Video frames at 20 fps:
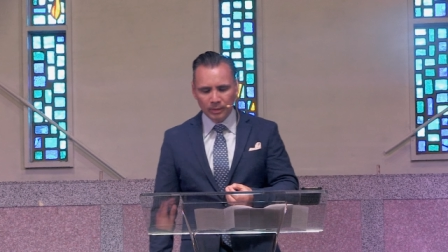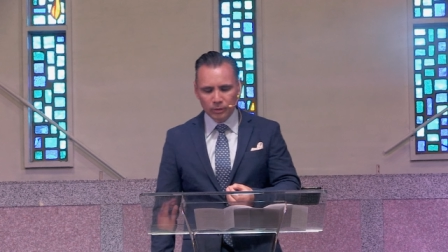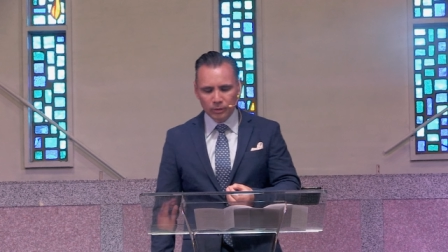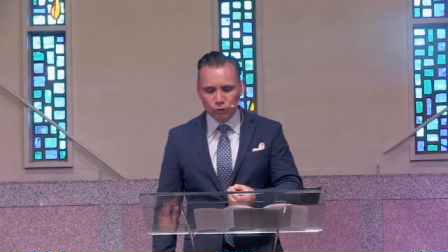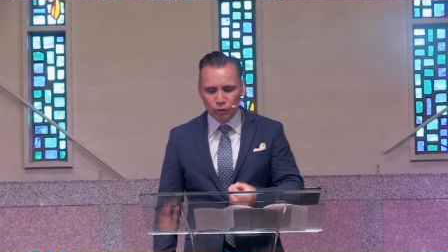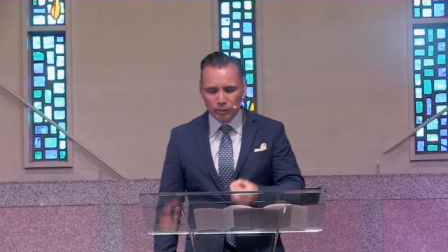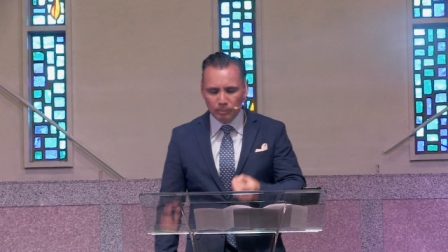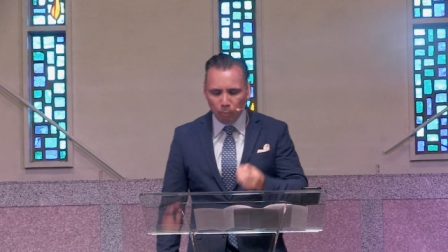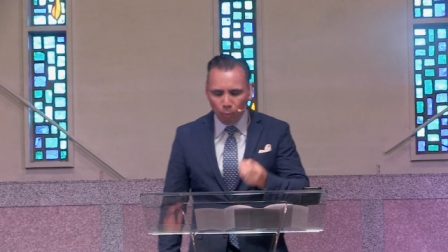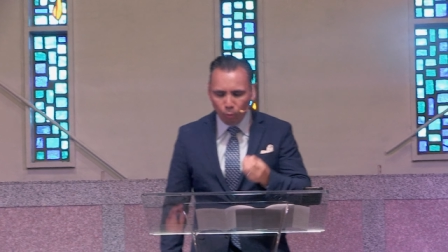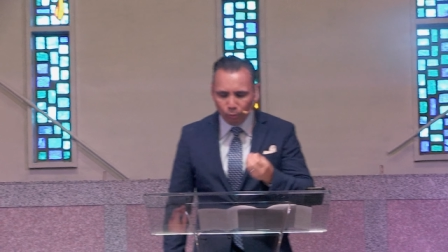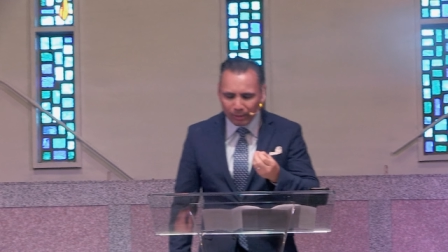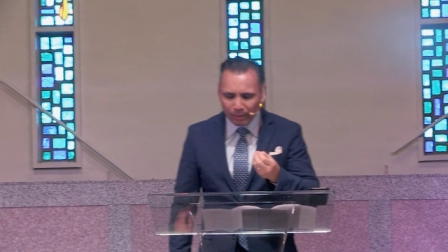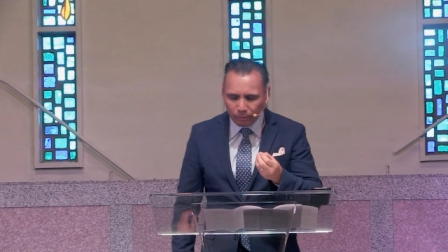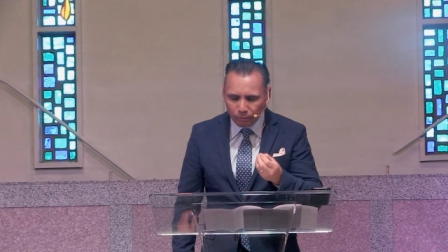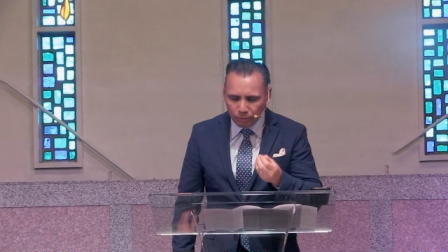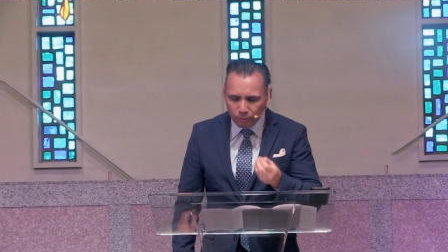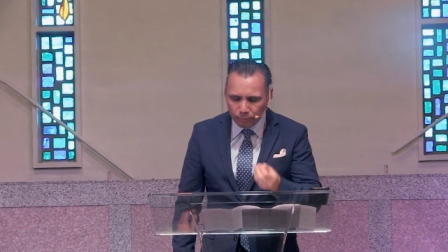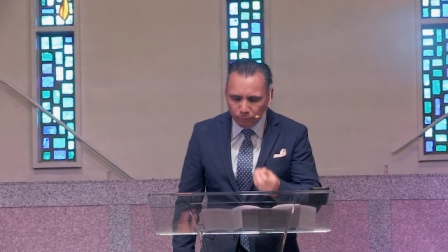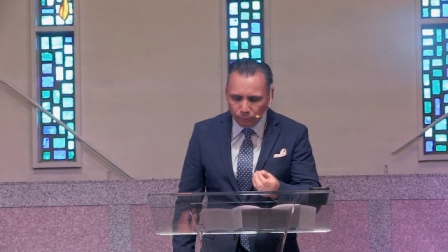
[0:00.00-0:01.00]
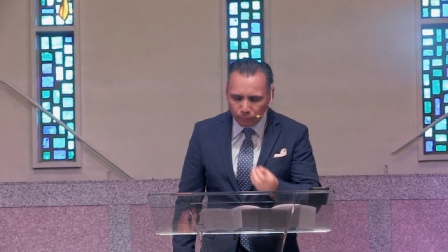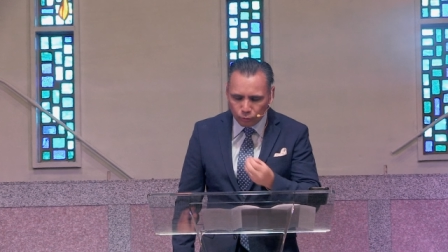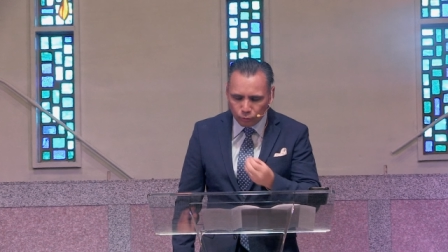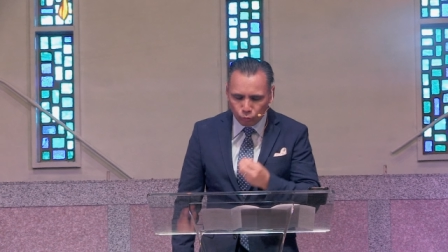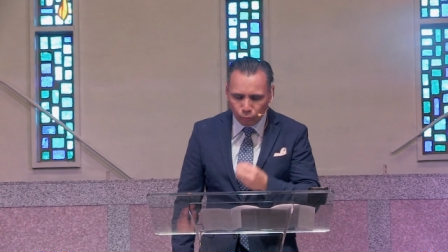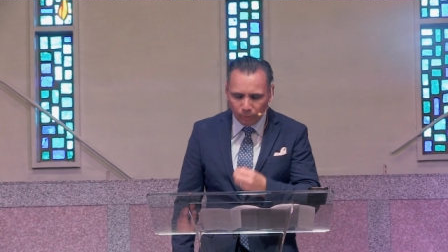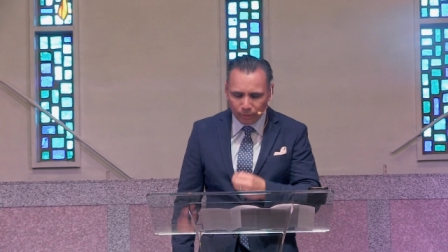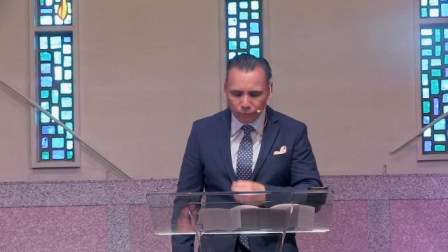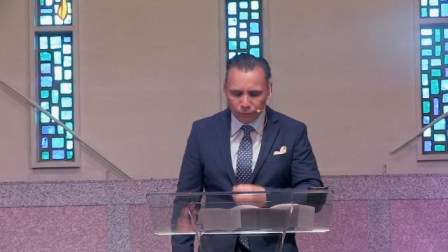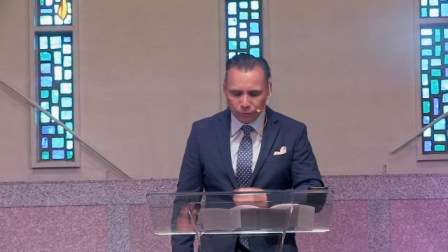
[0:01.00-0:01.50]
She poured out her
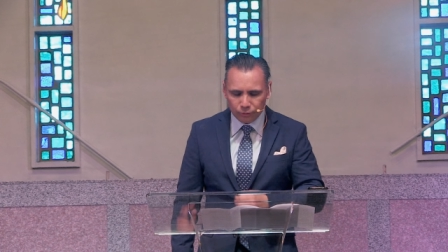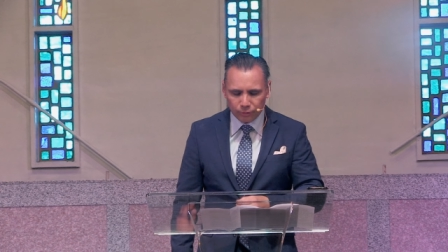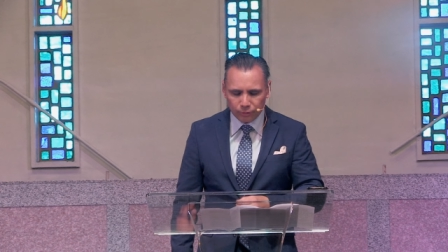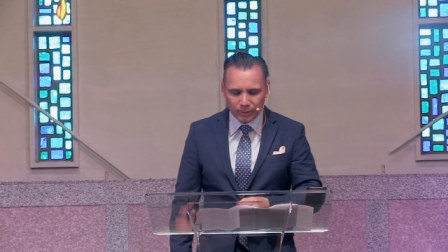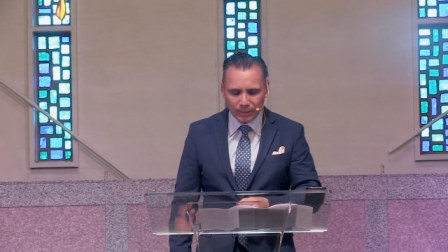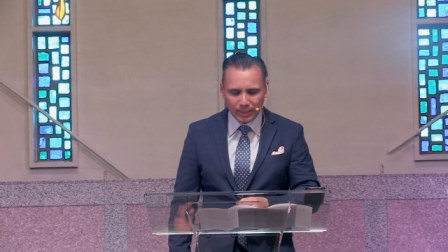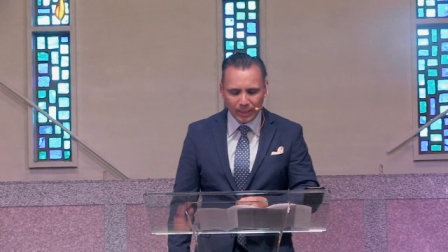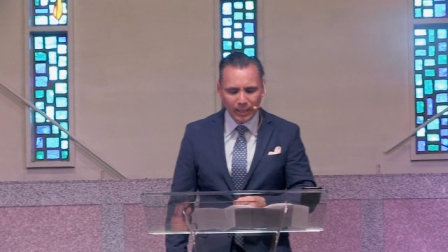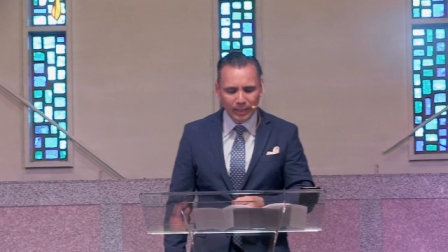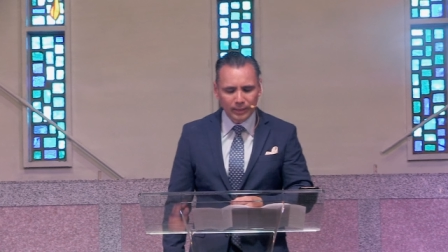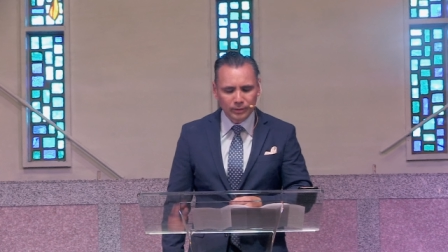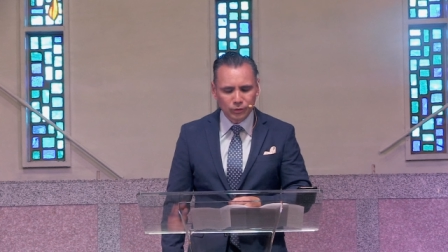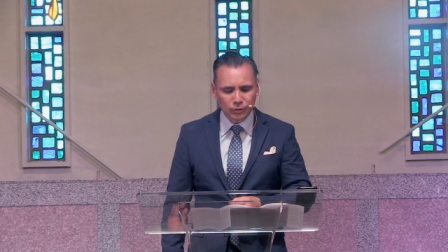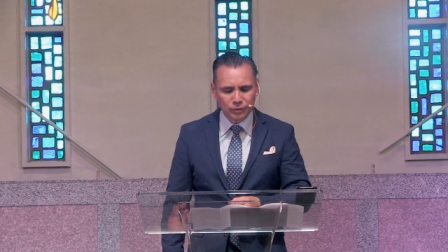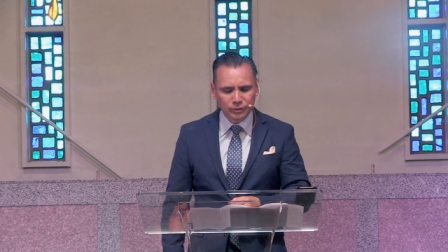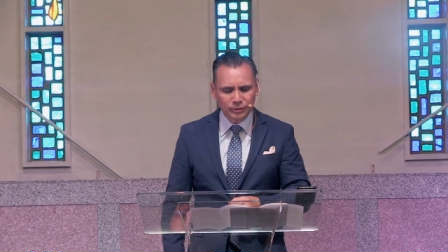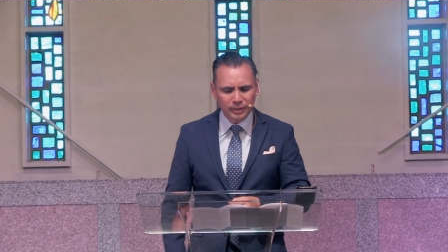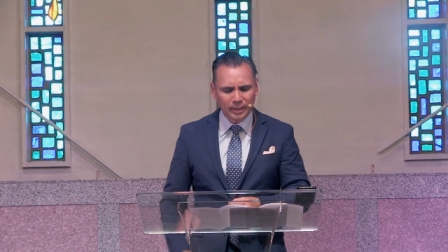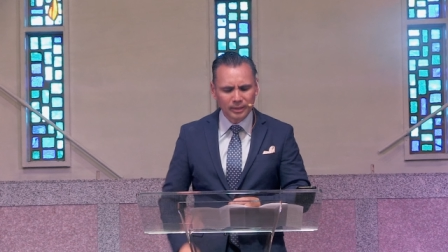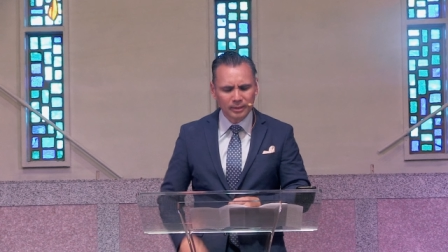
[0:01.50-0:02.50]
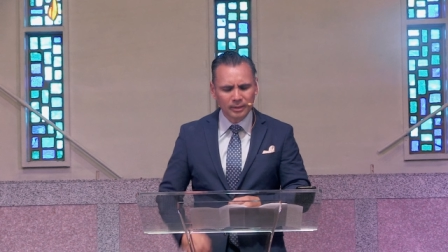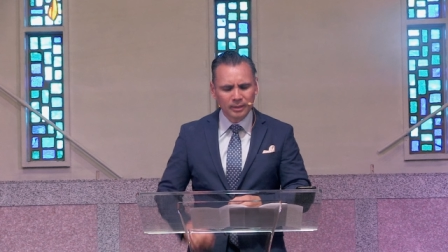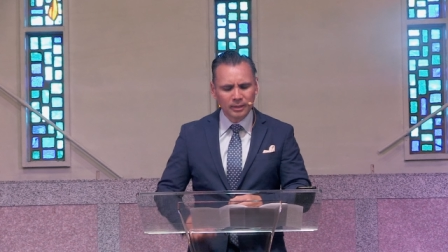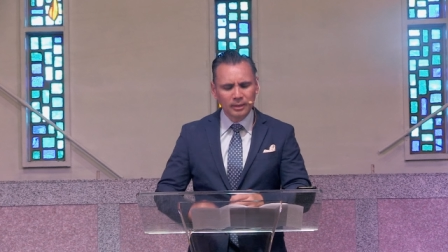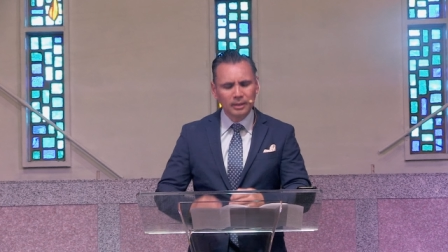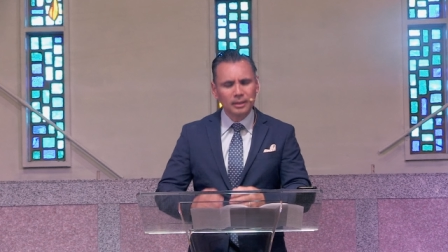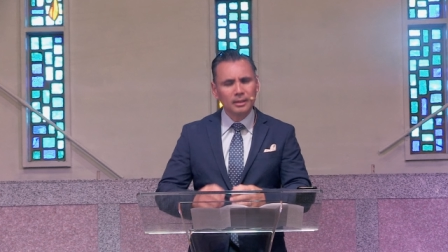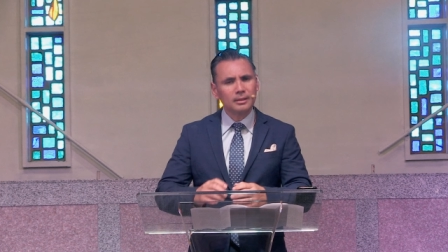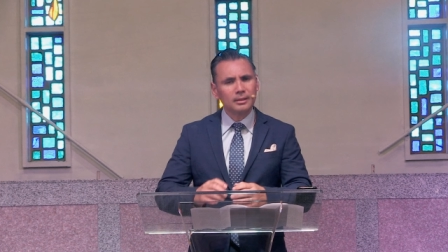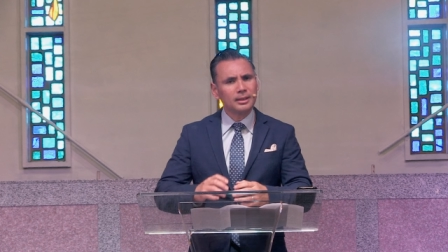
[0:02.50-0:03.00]
frustrations to God. She said,
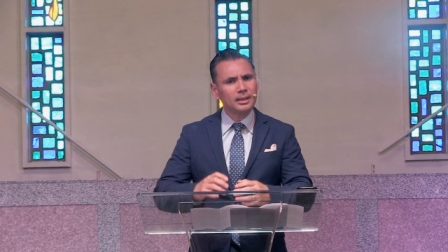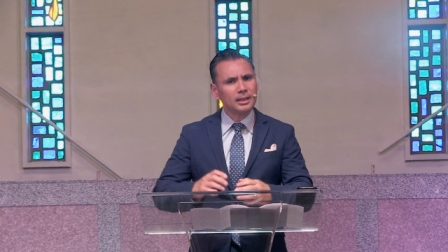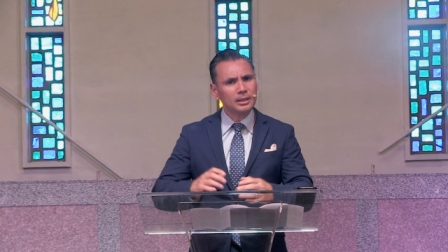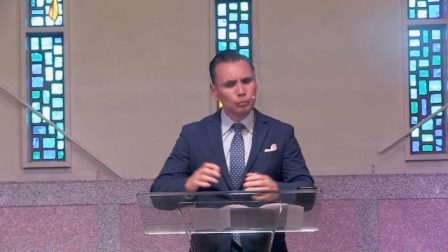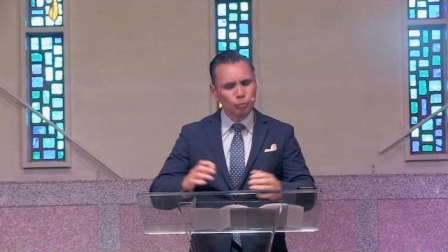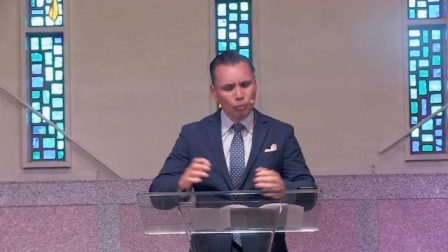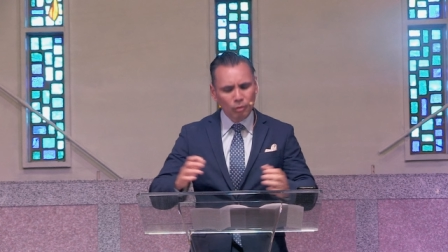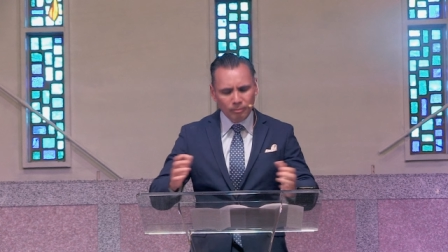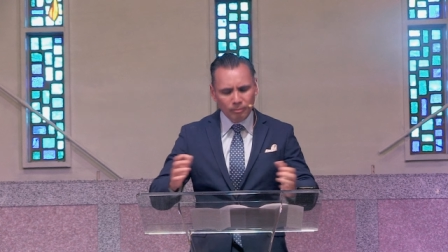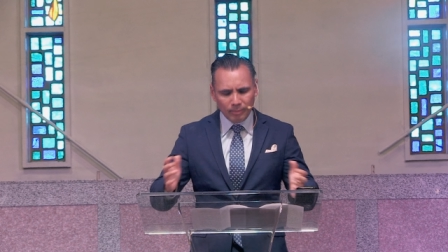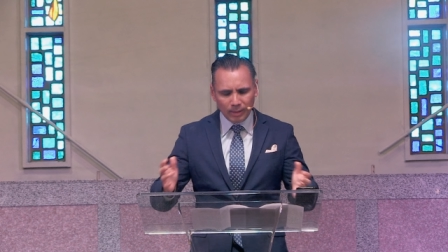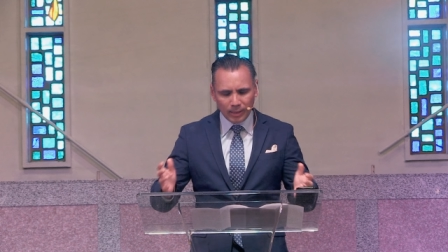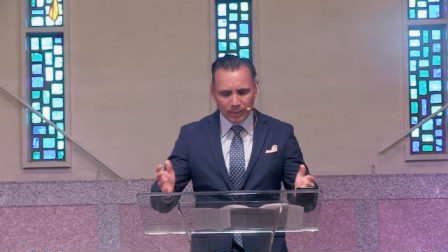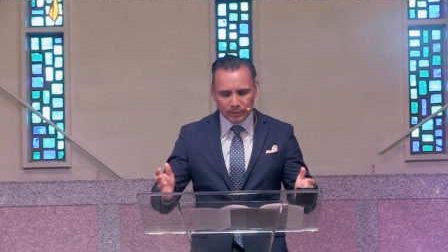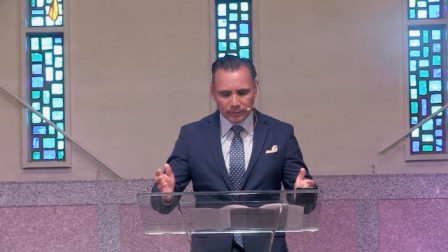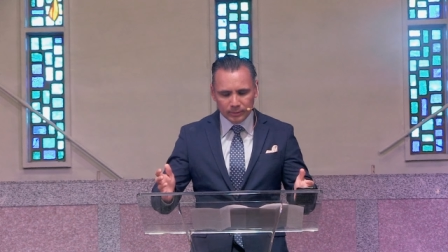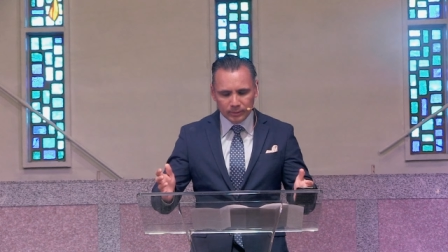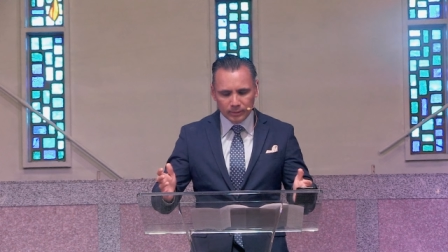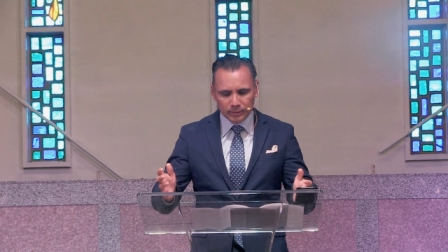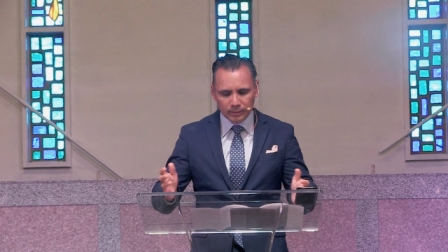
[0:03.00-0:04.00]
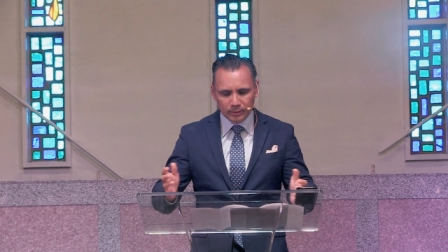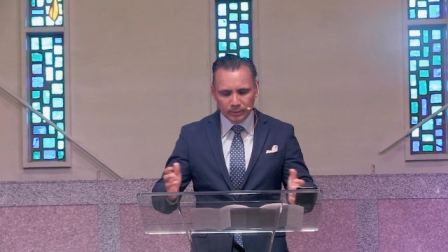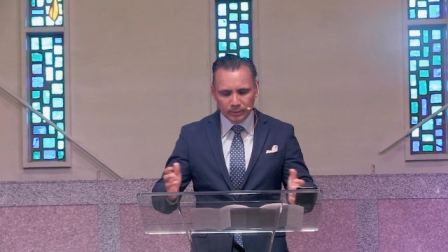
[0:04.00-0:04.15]
The kids won't mind.